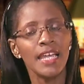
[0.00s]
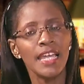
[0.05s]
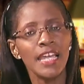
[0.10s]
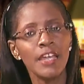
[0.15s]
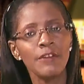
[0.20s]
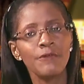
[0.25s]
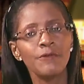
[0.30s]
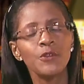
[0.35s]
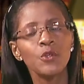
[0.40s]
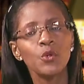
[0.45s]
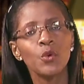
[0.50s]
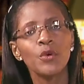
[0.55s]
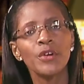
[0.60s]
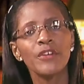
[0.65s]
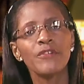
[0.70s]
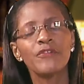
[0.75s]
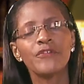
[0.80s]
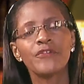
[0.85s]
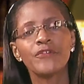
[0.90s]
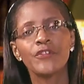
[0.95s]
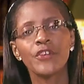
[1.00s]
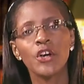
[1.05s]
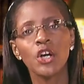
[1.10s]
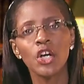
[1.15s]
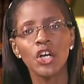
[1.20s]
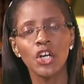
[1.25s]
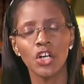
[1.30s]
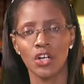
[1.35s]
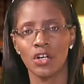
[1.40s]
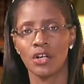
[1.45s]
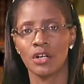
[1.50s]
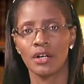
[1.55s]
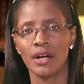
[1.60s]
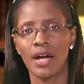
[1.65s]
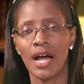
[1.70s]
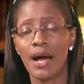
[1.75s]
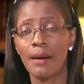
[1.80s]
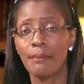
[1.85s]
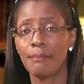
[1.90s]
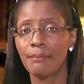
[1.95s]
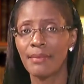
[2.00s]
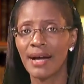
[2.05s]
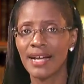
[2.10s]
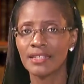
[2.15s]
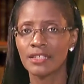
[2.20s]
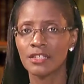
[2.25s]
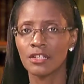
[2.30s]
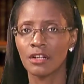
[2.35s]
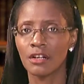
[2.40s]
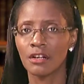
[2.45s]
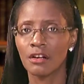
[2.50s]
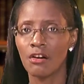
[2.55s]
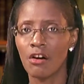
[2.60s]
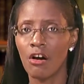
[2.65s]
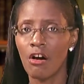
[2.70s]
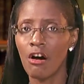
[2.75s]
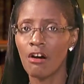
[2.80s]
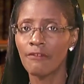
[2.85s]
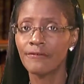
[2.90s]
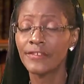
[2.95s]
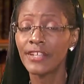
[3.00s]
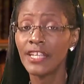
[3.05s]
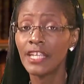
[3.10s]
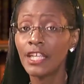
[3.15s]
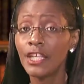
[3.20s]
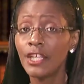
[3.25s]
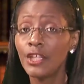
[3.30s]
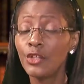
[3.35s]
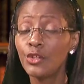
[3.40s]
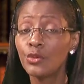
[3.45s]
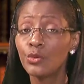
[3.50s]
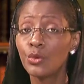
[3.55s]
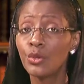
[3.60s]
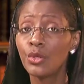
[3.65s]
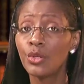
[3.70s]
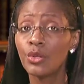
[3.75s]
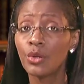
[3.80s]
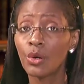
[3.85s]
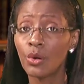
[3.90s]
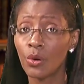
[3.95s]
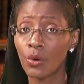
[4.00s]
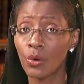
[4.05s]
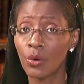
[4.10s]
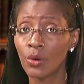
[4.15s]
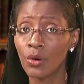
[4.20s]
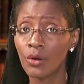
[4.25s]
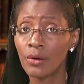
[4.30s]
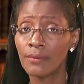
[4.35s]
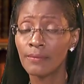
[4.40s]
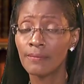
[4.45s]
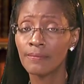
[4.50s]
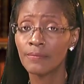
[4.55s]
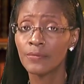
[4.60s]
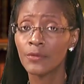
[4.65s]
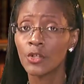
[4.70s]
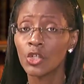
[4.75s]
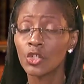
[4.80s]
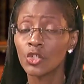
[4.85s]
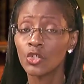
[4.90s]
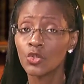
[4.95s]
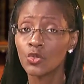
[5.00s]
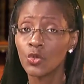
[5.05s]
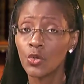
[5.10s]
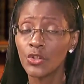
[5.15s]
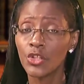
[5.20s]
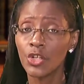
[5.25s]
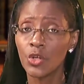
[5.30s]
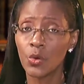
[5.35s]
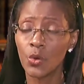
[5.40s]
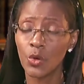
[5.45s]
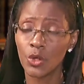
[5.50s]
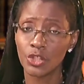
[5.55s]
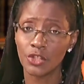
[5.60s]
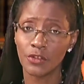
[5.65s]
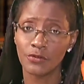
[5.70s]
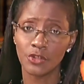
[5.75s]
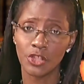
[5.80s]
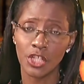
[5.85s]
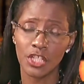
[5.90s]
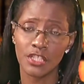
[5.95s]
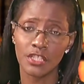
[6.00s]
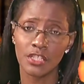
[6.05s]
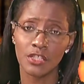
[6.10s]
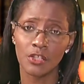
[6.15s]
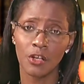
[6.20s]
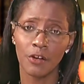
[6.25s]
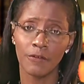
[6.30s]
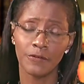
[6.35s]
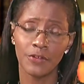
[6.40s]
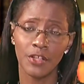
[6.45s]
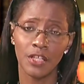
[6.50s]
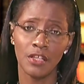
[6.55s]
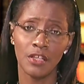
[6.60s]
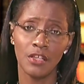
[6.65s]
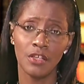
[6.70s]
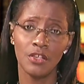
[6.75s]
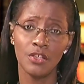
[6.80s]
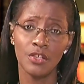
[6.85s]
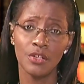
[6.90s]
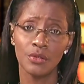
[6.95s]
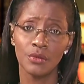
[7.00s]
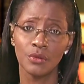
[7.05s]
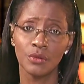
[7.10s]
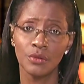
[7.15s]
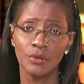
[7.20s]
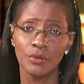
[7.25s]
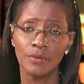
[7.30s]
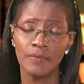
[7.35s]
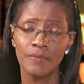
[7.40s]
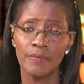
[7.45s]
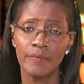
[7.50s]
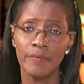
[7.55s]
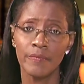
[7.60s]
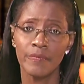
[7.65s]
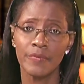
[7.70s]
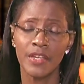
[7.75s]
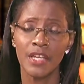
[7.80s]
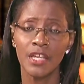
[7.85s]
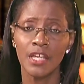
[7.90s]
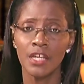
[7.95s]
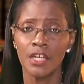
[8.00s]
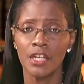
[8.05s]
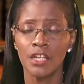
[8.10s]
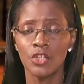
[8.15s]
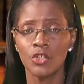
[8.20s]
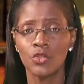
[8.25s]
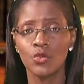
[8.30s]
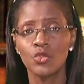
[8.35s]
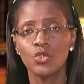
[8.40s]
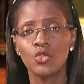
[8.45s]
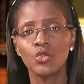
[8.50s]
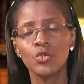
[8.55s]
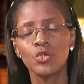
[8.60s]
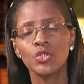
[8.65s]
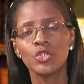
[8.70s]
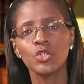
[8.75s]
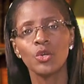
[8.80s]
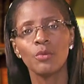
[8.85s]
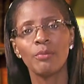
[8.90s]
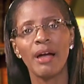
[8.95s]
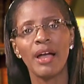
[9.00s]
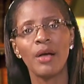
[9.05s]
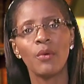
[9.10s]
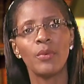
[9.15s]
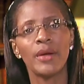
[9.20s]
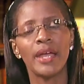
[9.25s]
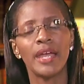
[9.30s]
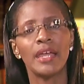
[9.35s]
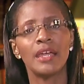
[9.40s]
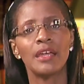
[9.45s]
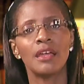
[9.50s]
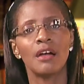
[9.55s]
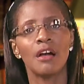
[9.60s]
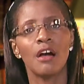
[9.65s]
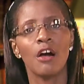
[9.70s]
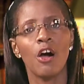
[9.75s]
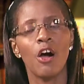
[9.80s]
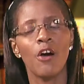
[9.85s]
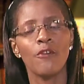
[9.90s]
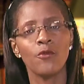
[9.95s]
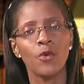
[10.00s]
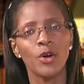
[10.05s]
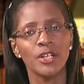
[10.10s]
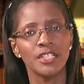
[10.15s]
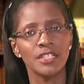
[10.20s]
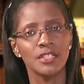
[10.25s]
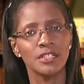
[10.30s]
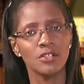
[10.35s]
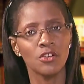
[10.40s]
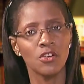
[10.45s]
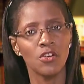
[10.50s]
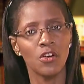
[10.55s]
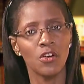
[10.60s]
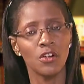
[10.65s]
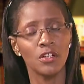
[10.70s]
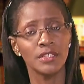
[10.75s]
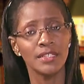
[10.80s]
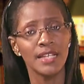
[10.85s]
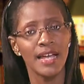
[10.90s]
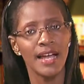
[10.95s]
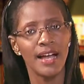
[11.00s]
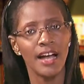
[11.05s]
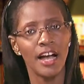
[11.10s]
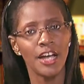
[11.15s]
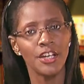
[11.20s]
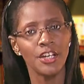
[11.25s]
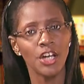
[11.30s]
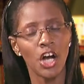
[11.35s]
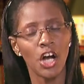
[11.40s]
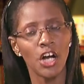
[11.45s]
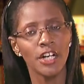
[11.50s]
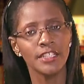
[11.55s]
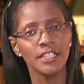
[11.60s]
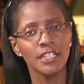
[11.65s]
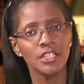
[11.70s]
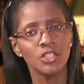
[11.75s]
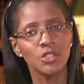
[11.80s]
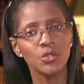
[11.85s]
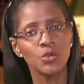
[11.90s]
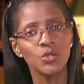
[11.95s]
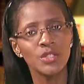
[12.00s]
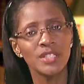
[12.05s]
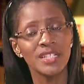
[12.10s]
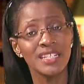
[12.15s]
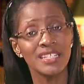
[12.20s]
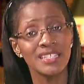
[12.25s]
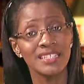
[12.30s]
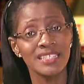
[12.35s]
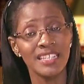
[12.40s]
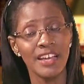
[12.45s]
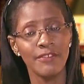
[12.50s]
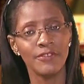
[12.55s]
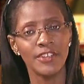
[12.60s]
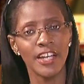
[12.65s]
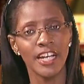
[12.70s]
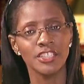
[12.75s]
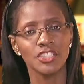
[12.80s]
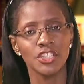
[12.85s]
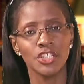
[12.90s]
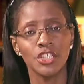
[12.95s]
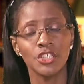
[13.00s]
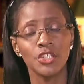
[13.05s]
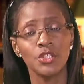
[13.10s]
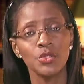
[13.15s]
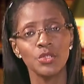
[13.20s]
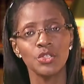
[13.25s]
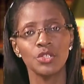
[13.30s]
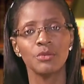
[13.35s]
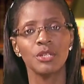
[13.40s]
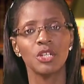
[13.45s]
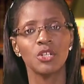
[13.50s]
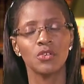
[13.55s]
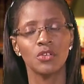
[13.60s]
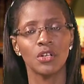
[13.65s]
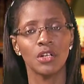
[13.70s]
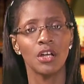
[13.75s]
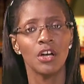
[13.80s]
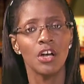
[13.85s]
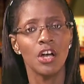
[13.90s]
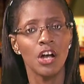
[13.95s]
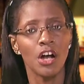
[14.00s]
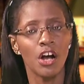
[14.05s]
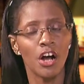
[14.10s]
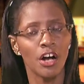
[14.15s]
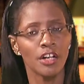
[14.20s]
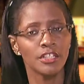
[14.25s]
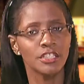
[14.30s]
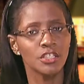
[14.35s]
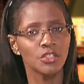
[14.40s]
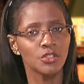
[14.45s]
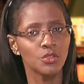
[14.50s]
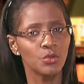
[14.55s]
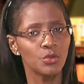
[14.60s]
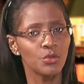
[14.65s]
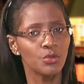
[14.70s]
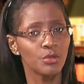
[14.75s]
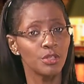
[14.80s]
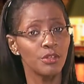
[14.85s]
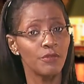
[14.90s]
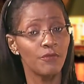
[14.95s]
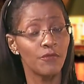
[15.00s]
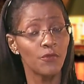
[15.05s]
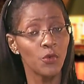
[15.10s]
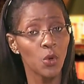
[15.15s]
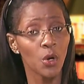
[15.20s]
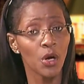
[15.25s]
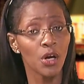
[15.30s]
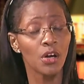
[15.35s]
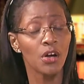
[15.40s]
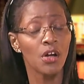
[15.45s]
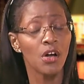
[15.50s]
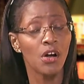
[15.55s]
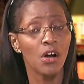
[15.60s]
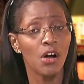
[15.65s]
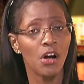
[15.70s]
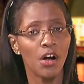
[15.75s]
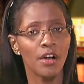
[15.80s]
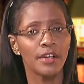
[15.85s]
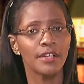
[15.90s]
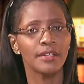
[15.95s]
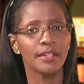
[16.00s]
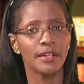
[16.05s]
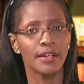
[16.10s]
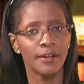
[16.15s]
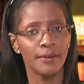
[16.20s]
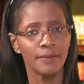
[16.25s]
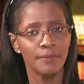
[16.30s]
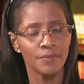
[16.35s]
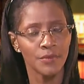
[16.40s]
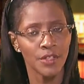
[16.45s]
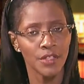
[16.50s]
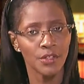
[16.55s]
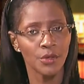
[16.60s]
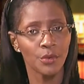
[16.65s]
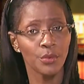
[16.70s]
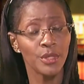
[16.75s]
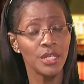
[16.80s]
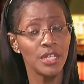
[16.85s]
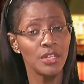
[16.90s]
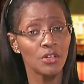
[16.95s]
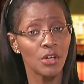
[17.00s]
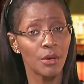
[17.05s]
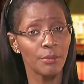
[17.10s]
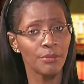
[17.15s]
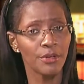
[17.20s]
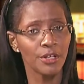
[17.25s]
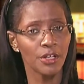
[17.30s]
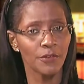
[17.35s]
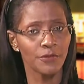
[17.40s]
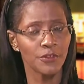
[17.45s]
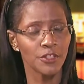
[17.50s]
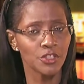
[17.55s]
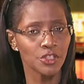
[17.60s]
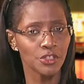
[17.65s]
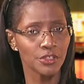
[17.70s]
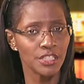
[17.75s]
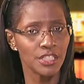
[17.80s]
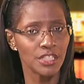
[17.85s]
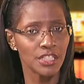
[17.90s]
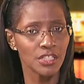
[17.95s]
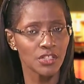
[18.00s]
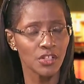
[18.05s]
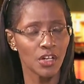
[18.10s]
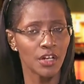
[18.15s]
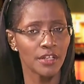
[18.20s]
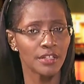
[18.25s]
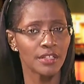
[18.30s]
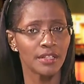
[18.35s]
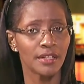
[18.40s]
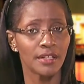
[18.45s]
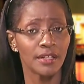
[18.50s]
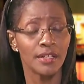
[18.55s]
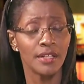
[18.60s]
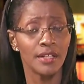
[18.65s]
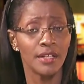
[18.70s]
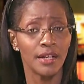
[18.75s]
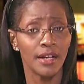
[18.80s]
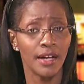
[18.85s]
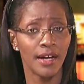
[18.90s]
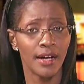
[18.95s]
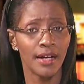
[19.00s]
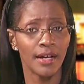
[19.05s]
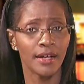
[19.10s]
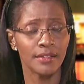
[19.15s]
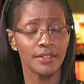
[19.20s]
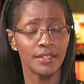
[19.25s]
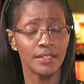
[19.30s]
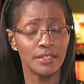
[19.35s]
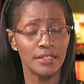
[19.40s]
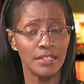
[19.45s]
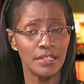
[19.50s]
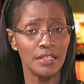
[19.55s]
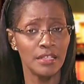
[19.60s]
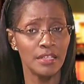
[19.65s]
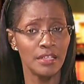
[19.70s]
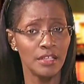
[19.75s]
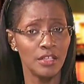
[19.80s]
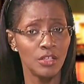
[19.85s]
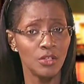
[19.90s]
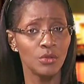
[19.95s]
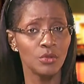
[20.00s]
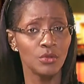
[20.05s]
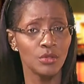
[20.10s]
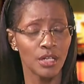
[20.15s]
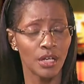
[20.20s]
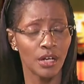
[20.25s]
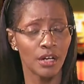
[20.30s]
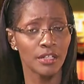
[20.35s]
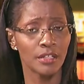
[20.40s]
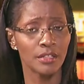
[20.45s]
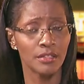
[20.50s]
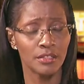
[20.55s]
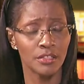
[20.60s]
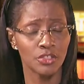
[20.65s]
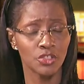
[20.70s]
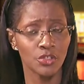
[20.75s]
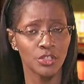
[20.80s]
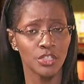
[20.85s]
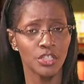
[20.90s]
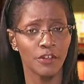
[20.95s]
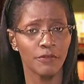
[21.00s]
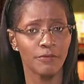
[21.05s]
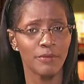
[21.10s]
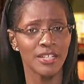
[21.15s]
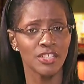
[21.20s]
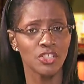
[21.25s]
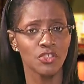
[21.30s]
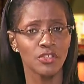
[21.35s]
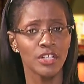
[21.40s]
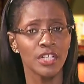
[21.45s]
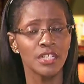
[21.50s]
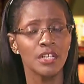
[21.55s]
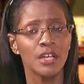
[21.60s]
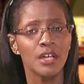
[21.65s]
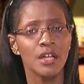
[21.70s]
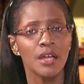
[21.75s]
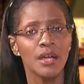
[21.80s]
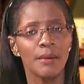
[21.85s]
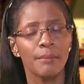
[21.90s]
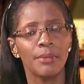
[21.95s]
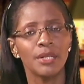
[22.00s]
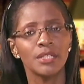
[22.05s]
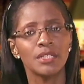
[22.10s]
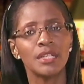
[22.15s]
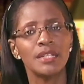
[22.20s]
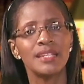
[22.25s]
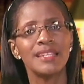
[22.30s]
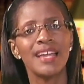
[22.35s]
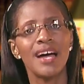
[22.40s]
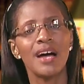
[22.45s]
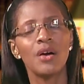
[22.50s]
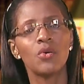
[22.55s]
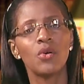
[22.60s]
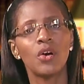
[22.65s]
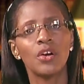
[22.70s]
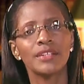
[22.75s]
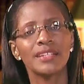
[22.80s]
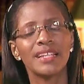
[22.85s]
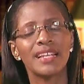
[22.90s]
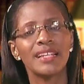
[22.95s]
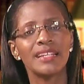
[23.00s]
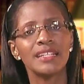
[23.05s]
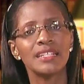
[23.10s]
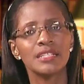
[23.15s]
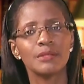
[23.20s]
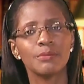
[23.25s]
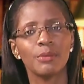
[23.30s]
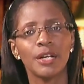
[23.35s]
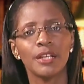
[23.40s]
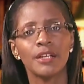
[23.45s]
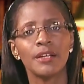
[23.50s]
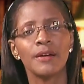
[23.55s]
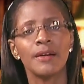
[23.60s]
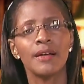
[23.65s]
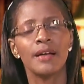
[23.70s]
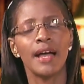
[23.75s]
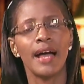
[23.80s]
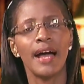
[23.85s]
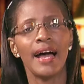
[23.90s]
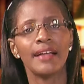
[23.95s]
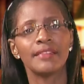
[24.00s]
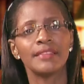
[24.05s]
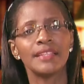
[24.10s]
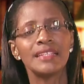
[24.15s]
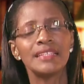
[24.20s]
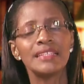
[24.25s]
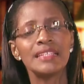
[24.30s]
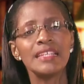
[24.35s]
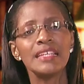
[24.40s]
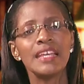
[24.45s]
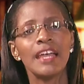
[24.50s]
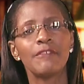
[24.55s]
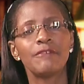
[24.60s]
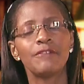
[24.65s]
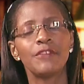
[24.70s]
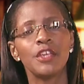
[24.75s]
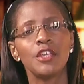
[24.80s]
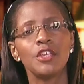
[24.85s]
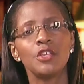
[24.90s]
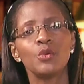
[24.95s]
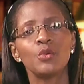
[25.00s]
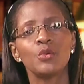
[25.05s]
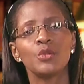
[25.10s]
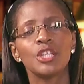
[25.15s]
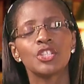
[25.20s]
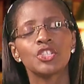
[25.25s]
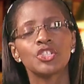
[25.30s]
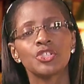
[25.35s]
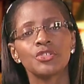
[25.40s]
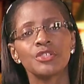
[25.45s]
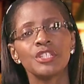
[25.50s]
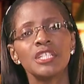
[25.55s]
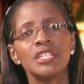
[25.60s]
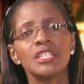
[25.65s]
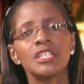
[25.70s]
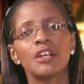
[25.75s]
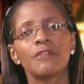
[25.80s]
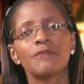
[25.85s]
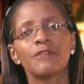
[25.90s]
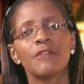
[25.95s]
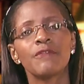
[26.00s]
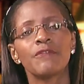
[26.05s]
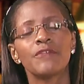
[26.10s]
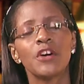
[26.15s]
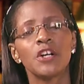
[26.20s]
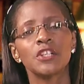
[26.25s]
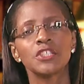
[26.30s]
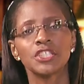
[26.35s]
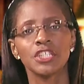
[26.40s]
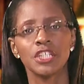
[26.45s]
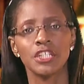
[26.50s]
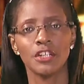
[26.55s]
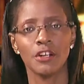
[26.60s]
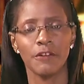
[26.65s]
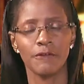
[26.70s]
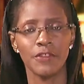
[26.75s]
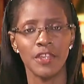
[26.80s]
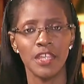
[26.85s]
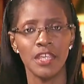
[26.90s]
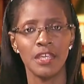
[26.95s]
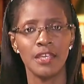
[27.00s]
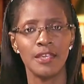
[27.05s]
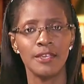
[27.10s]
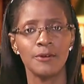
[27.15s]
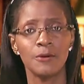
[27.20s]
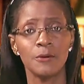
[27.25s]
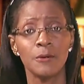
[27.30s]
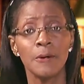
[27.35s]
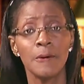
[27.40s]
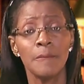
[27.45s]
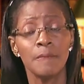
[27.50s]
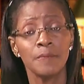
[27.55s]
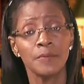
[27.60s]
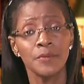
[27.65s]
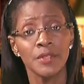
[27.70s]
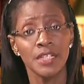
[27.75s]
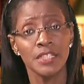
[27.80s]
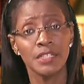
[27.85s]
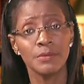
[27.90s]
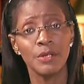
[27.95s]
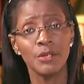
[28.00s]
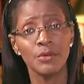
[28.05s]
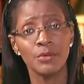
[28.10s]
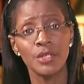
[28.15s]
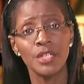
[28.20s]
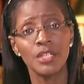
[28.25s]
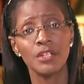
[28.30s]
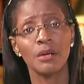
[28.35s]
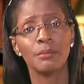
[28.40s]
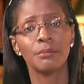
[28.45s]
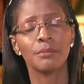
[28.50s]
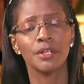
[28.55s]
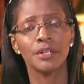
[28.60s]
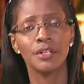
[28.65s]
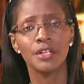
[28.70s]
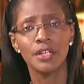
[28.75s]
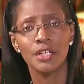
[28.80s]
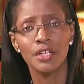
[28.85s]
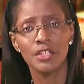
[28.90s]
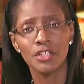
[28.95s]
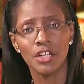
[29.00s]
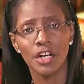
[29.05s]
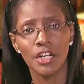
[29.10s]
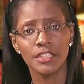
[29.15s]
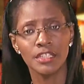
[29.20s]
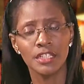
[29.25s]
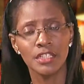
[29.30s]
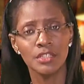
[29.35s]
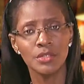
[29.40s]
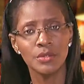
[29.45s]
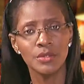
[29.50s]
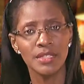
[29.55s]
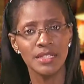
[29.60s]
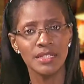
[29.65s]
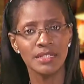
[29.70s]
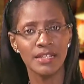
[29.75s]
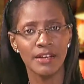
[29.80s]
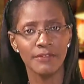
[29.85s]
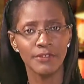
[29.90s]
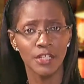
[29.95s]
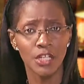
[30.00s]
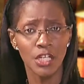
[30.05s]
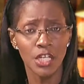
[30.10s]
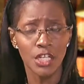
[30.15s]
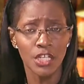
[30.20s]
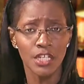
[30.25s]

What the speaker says: if you refer a matter of EU law to the Court of Justice of the EU, you do so by way of what is called an Article 267 action. It used to be called Article 234 under the renumbering of the treaties under the TEU, the Treaty of Maastricht, but now under Lisbon and the TFEU, the Treaty of the Functioning of the EU, it's been renumbered to Article 267.